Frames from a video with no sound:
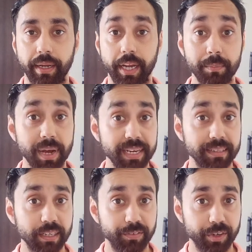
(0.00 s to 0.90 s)
In my
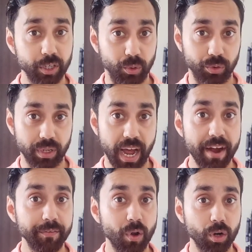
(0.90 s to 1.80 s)
recent videos, I
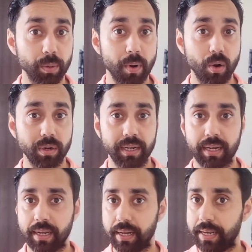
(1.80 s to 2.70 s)
have talked about
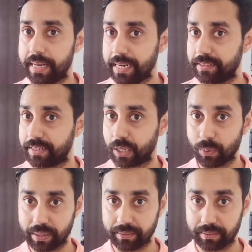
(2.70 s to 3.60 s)
Ledger Nano
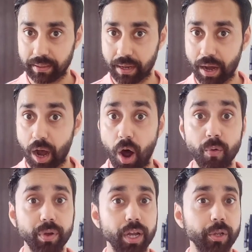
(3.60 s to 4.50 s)
S, how
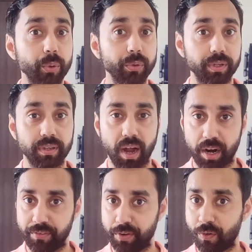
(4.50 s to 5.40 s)
you can use this
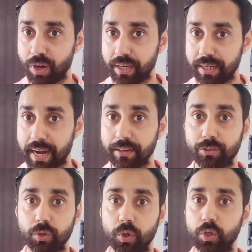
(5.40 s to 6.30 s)
hardware wallet and
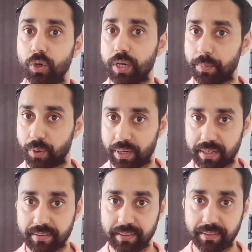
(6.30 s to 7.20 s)
store your
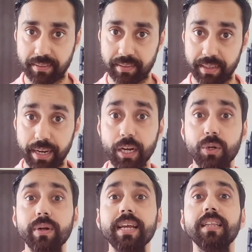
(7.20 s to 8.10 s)
cryptocurrencies. In
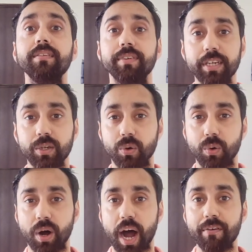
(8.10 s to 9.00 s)
today's video,
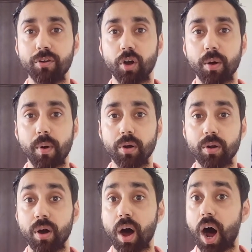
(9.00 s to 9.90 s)
I will talk about
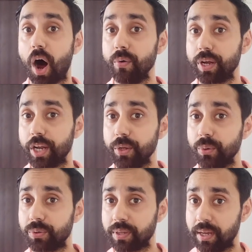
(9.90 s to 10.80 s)
how you can
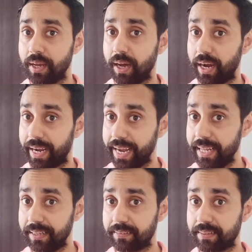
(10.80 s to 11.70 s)
use
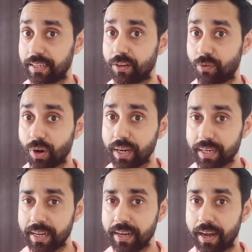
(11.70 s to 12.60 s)
again this Ledger
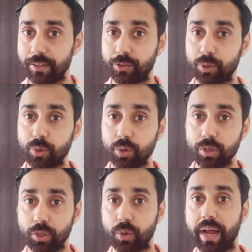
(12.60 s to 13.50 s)
wallet and store
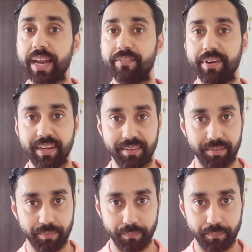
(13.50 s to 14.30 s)
your NFTs.